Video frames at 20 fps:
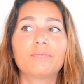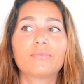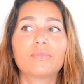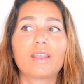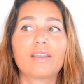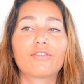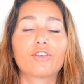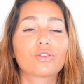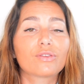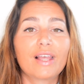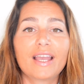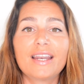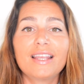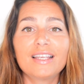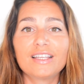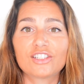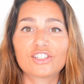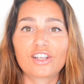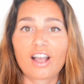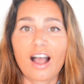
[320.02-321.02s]
If your
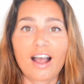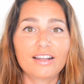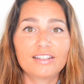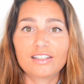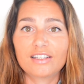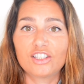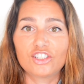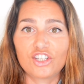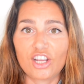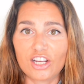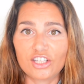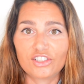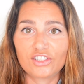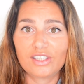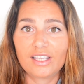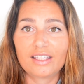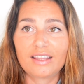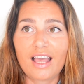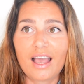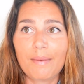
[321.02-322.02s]
lighting is constantly changing
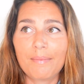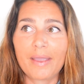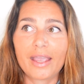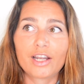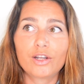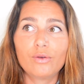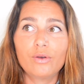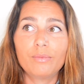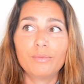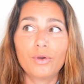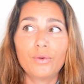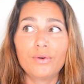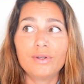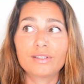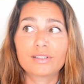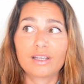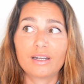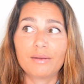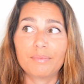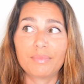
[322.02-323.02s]
like that, manual mode
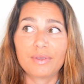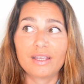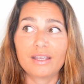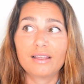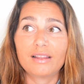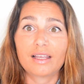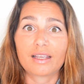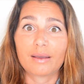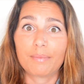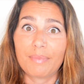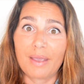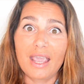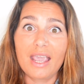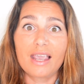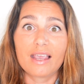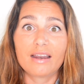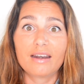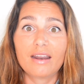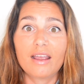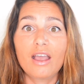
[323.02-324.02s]
is going to be like a
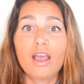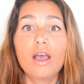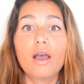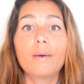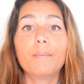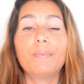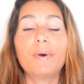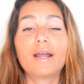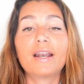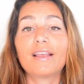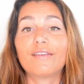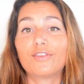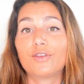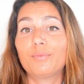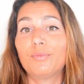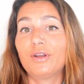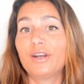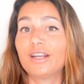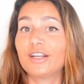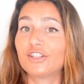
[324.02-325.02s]
pain. But if you
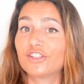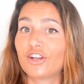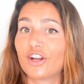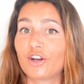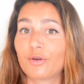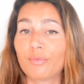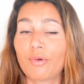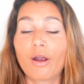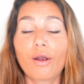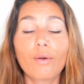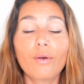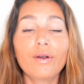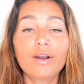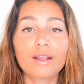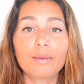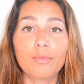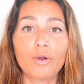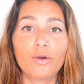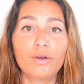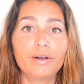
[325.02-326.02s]
put it in shutter
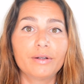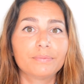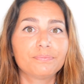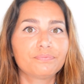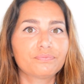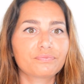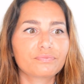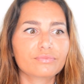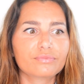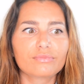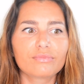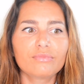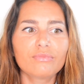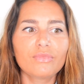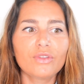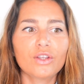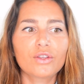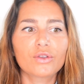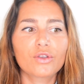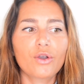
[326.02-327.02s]
priority mode,
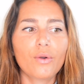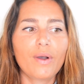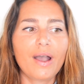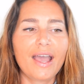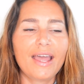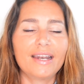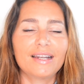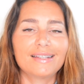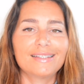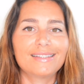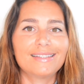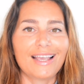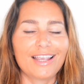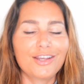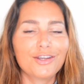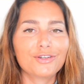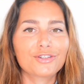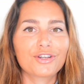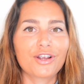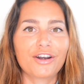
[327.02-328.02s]
you can go ahead and set
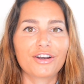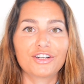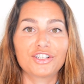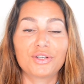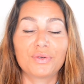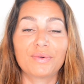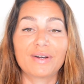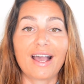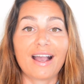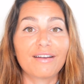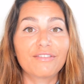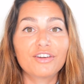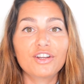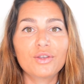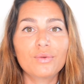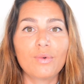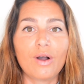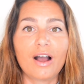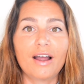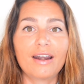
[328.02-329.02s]
your shutter to whatever
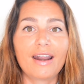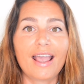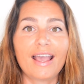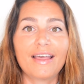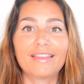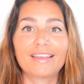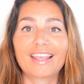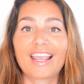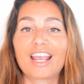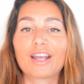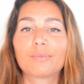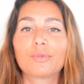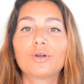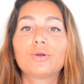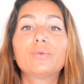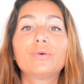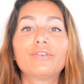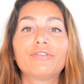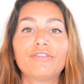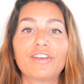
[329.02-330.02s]
you want, and the
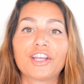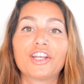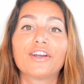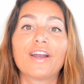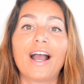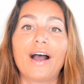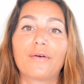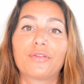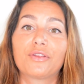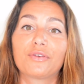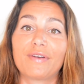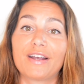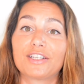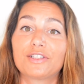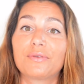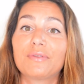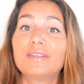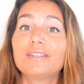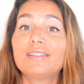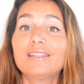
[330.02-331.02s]
camera will figure out the rest.
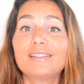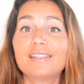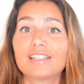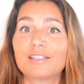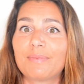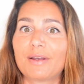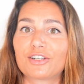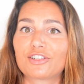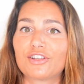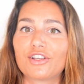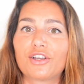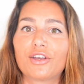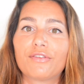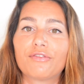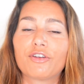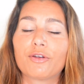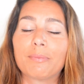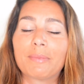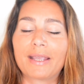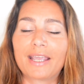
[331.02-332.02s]
So this is especially good
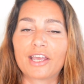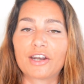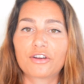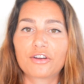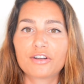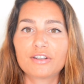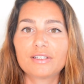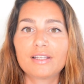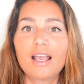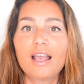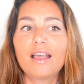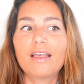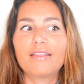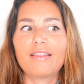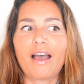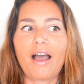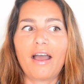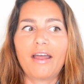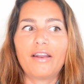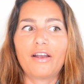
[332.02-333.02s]
for beginners
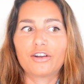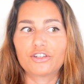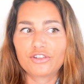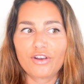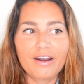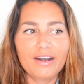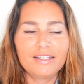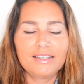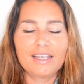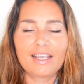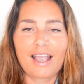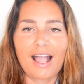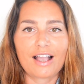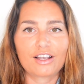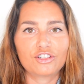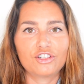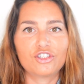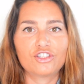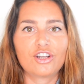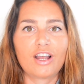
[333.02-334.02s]
that are trying to take
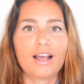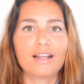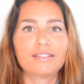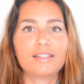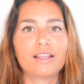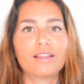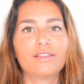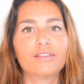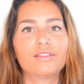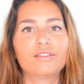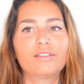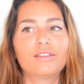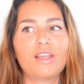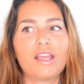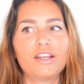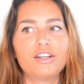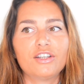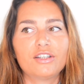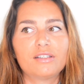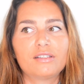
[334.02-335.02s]
action shots, and
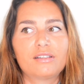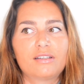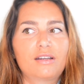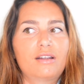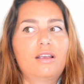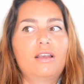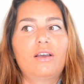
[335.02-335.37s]
they just,